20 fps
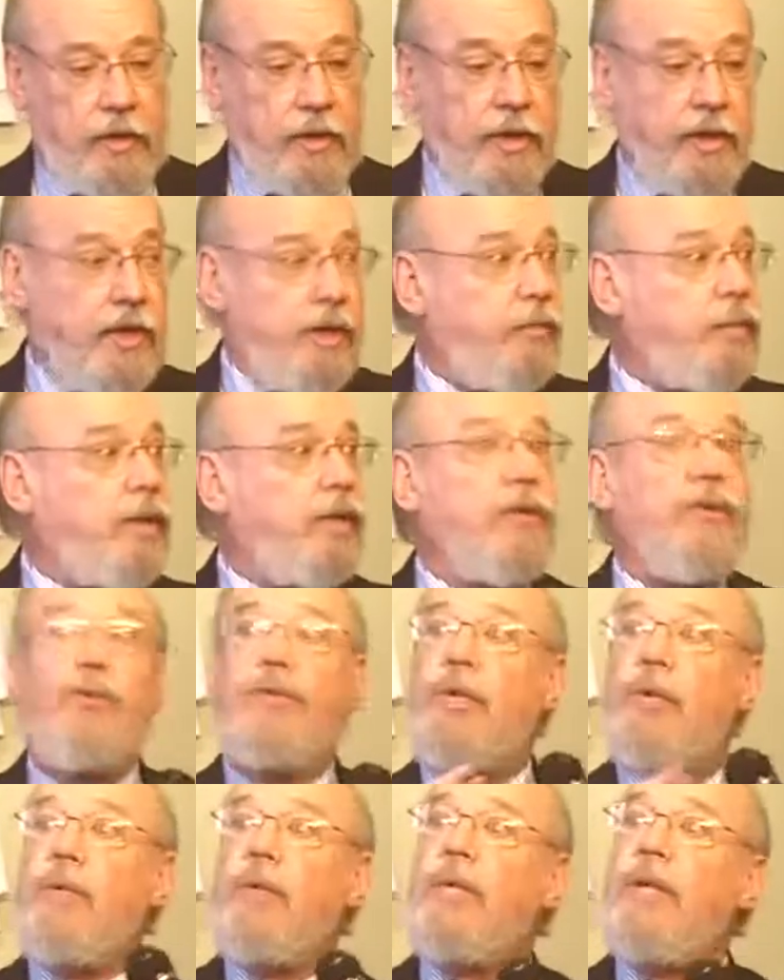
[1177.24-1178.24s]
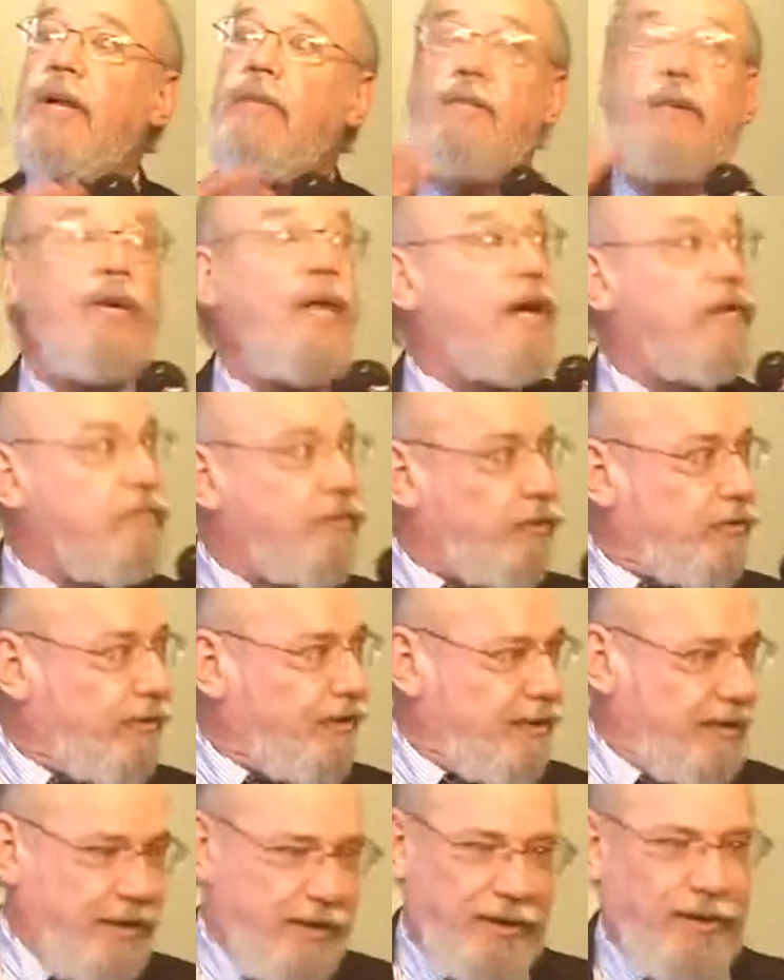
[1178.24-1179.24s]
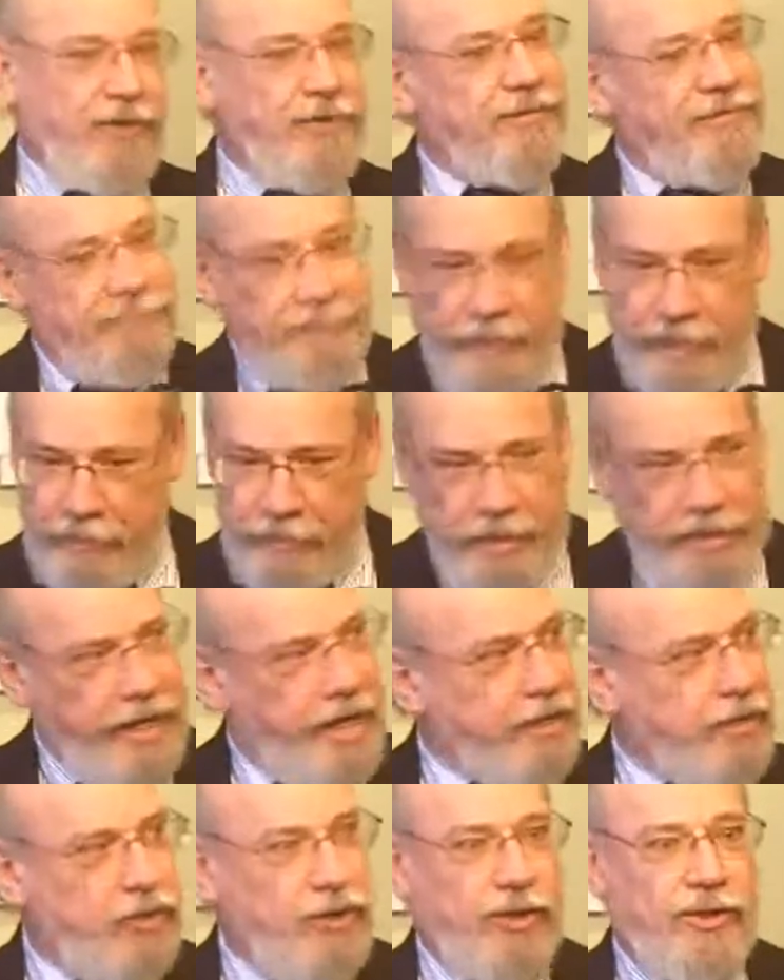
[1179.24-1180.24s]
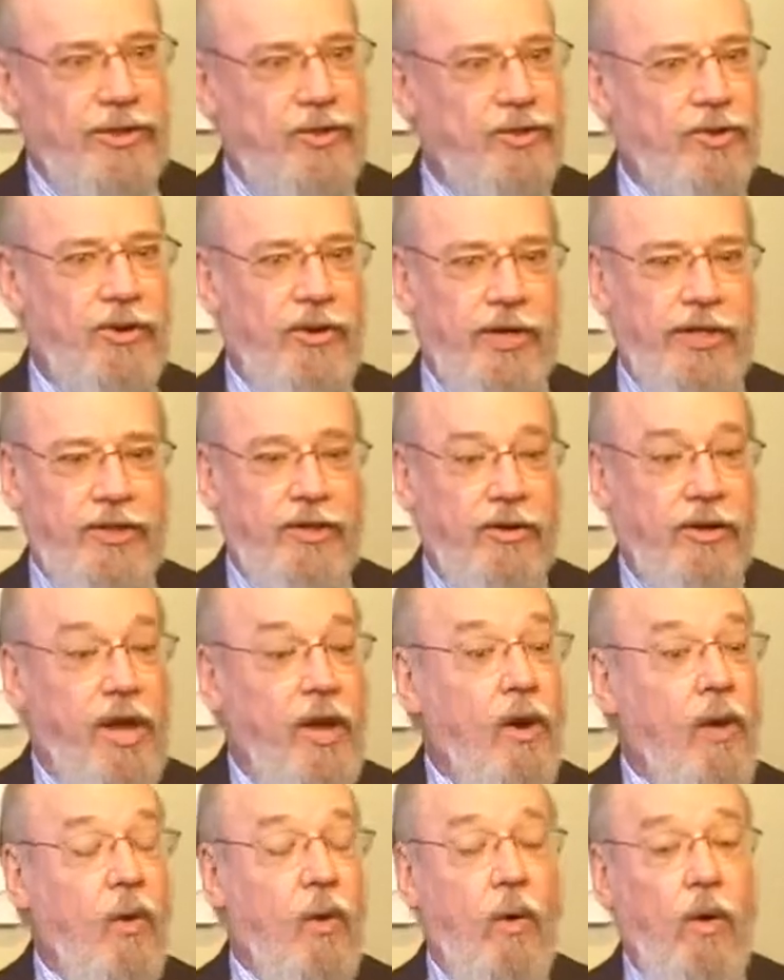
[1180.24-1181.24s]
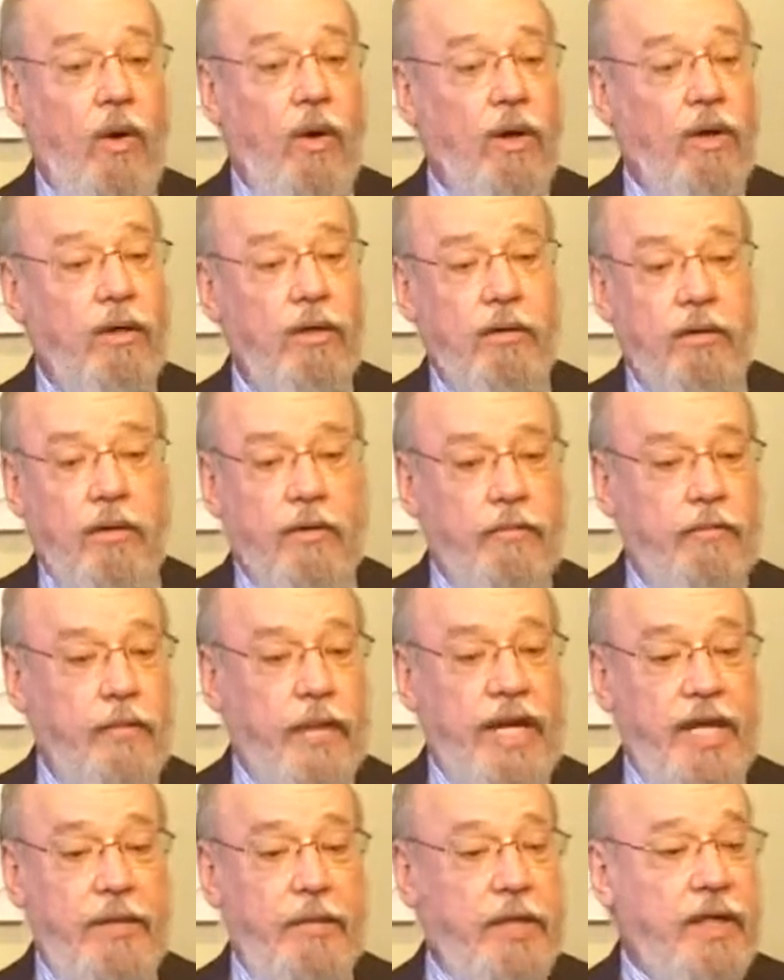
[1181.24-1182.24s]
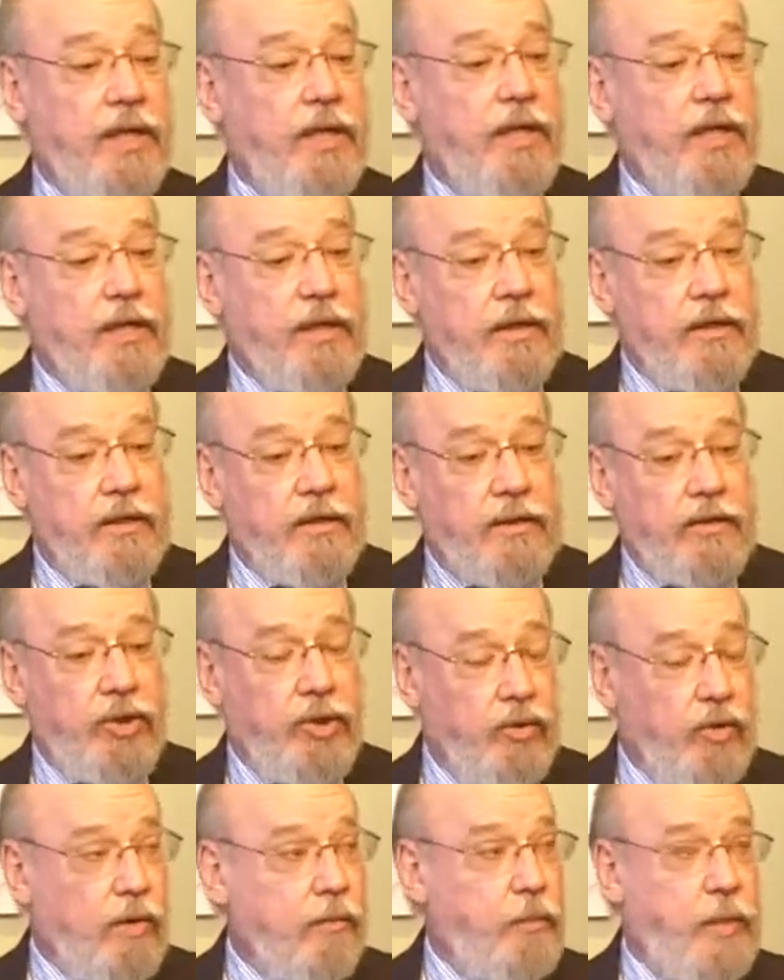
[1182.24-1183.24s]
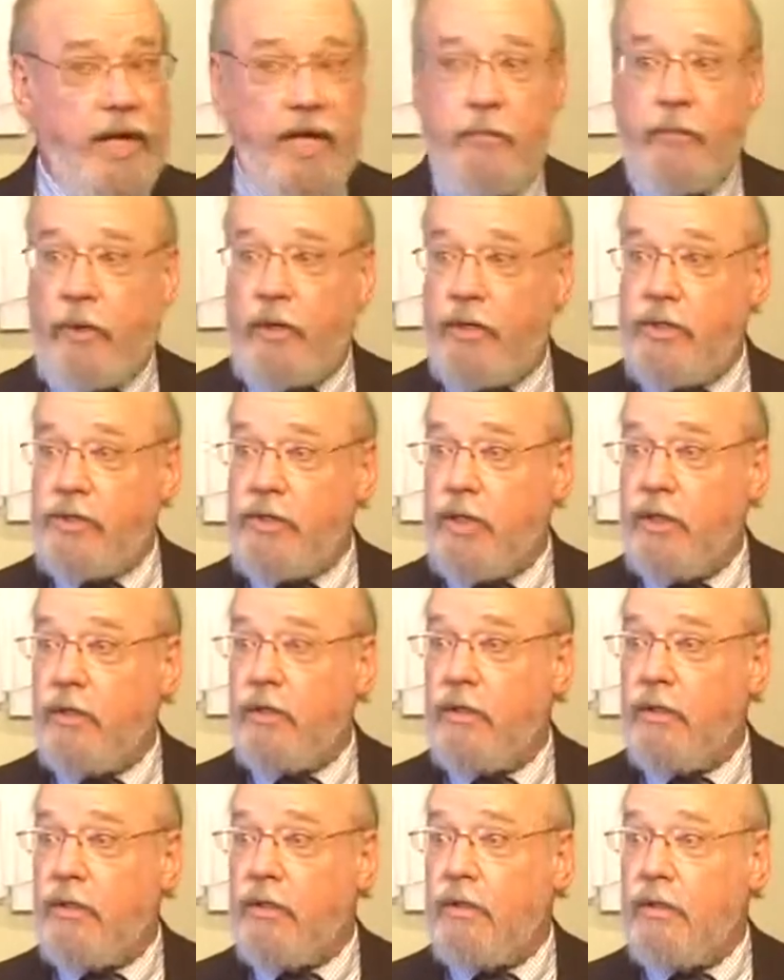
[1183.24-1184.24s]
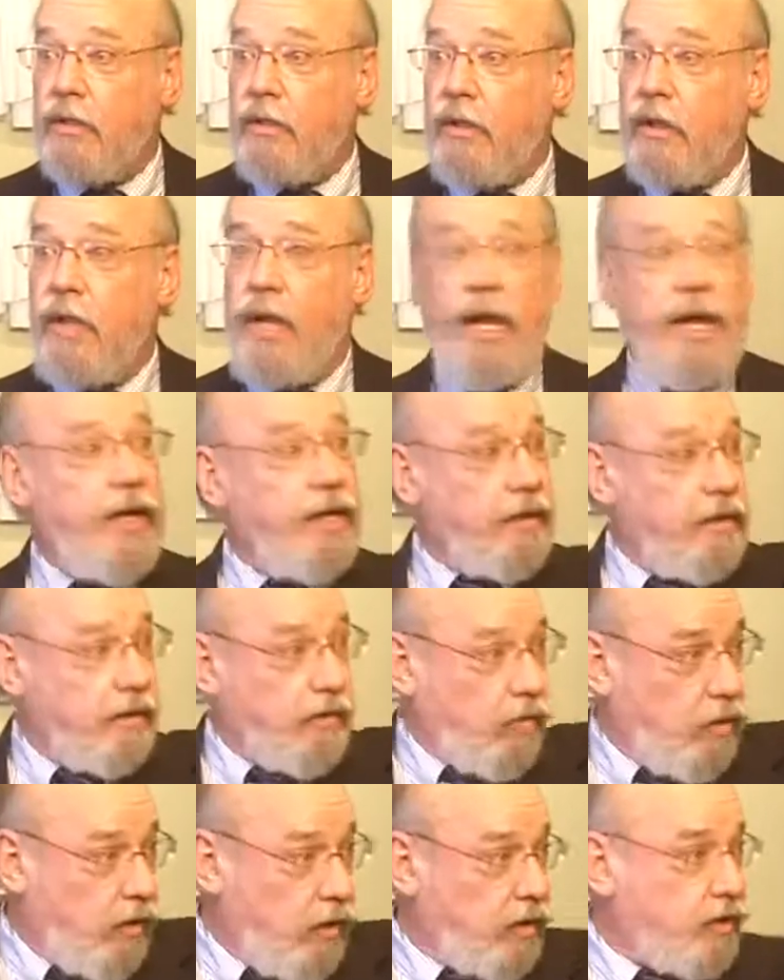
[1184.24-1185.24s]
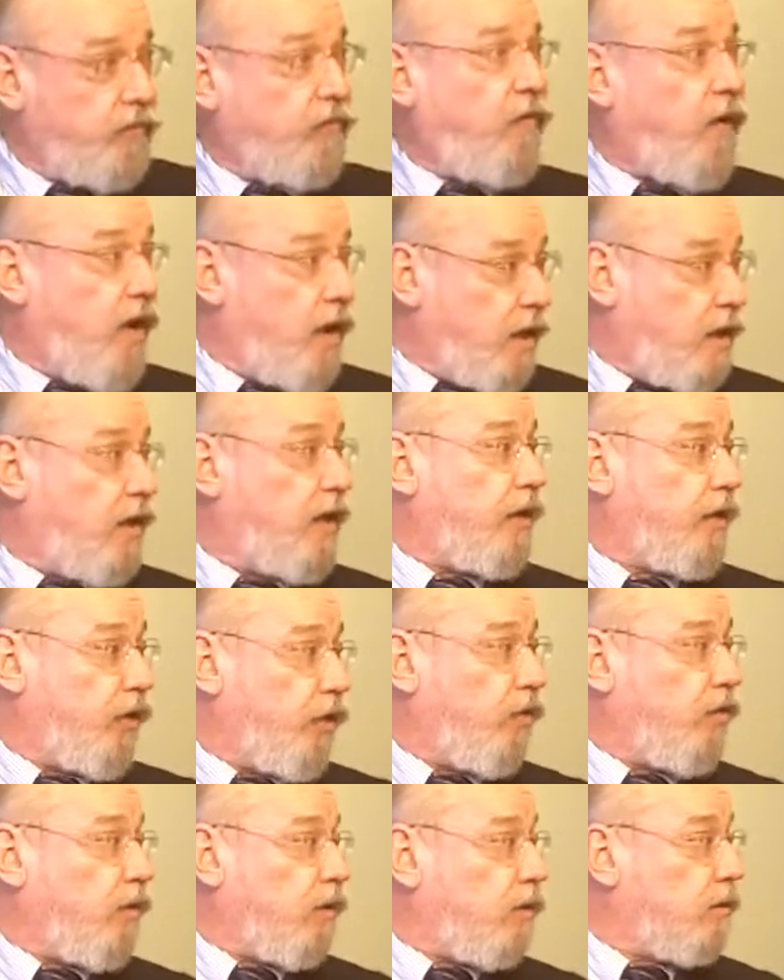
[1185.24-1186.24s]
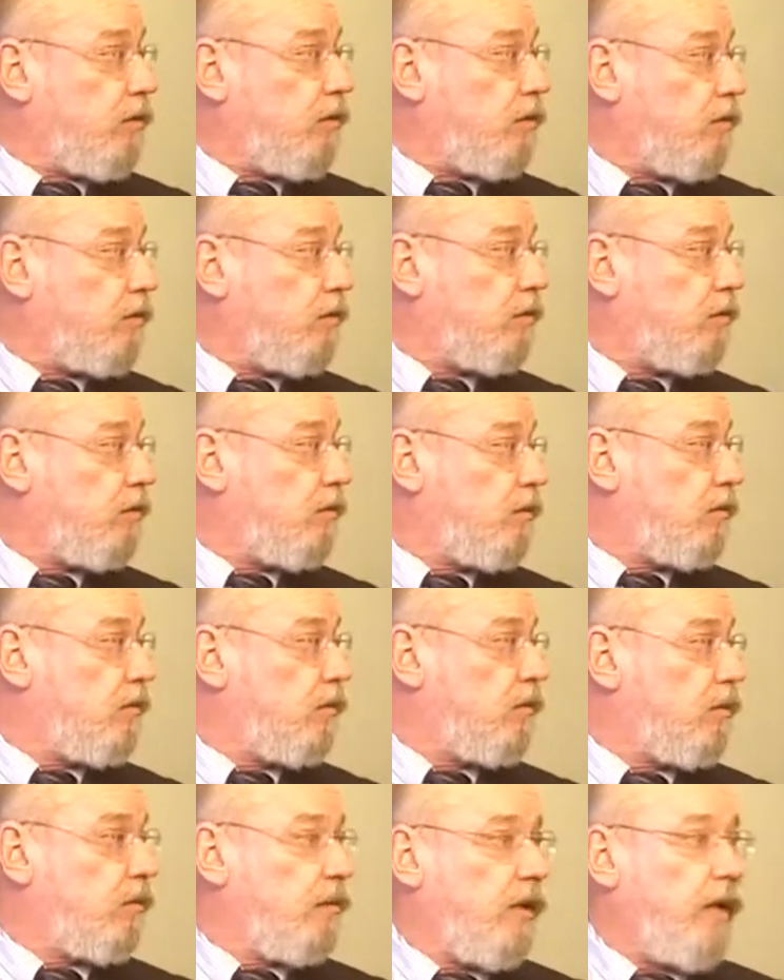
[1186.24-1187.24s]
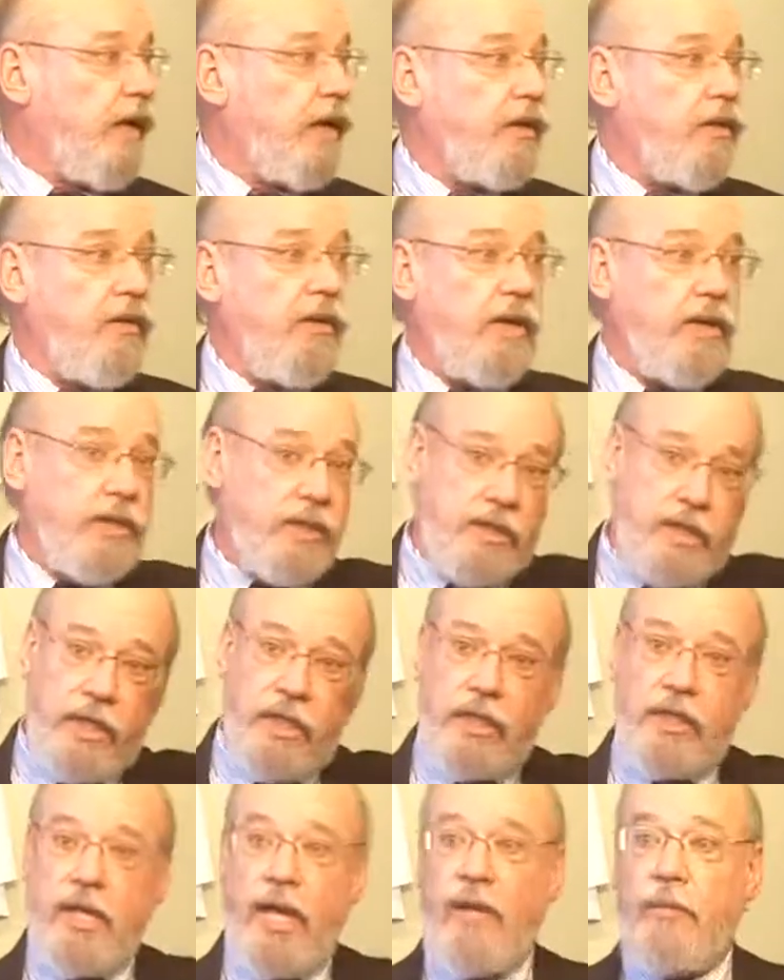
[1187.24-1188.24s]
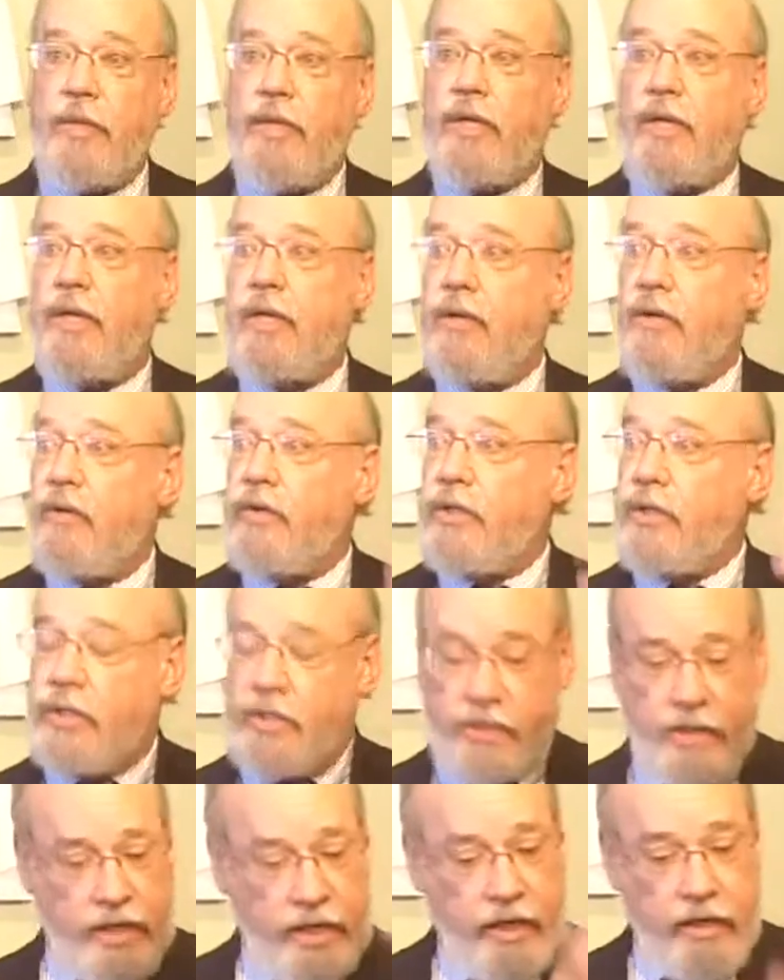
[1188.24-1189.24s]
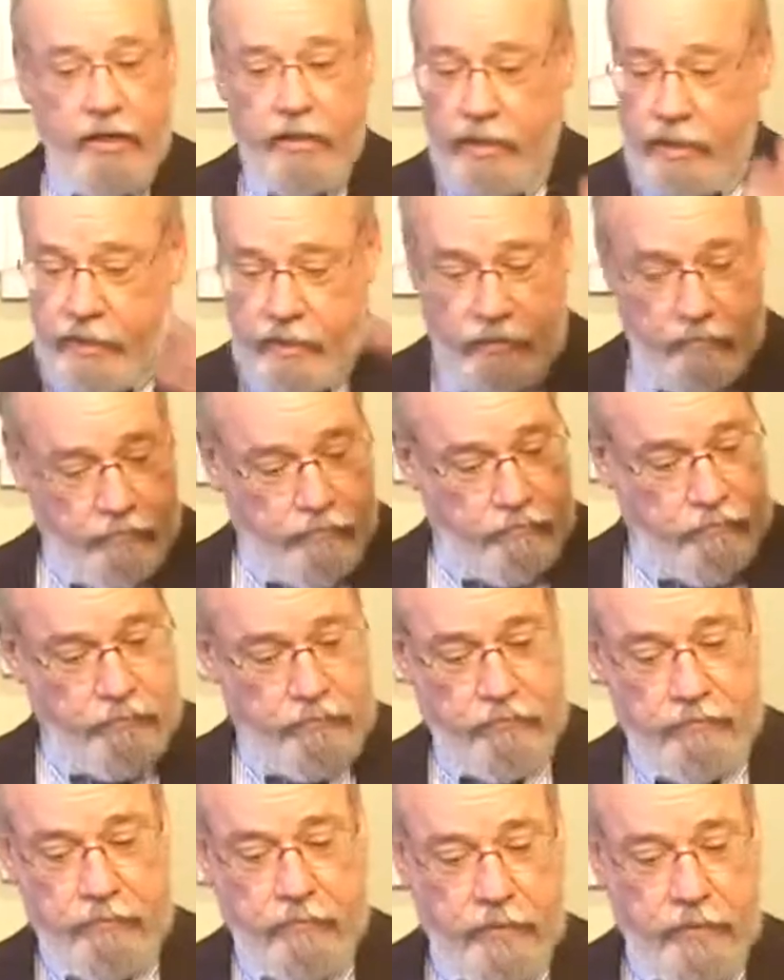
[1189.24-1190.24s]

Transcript: Lindy Palooza will never love you, you know? Maybe that's your story too. Or maybe you were peepers and the world's fallen on you and you didn't see it coming and you were just there and